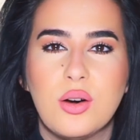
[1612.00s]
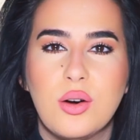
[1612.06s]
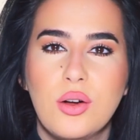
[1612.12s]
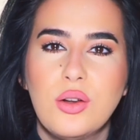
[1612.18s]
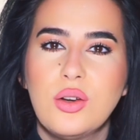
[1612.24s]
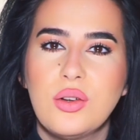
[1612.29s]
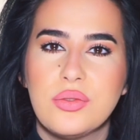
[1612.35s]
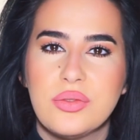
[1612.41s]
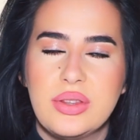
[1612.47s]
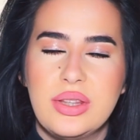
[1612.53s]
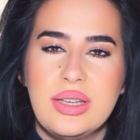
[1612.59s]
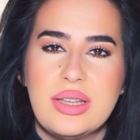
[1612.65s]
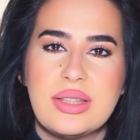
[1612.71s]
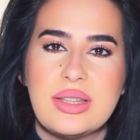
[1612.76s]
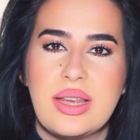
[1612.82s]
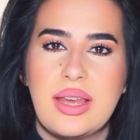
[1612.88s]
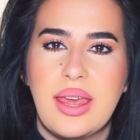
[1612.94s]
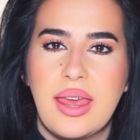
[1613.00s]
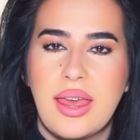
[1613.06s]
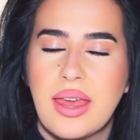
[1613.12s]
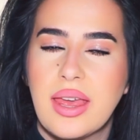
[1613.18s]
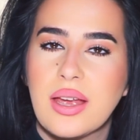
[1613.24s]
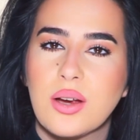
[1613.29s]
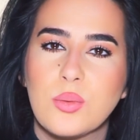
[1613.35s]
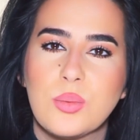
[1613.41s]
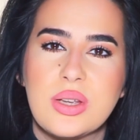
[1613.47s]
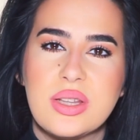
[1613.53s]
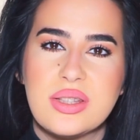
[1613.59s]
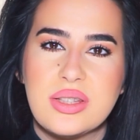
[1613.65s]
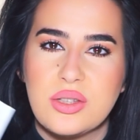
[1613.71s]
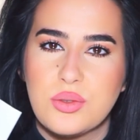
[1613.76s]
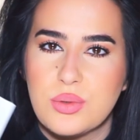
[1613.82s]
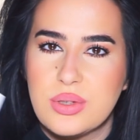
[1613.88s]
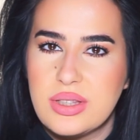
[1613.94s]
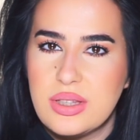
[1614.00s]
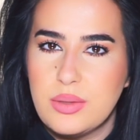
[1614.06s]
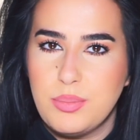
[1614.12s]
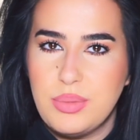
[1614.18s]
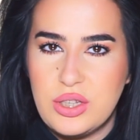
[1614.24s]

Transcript: all of these airy, citrusy,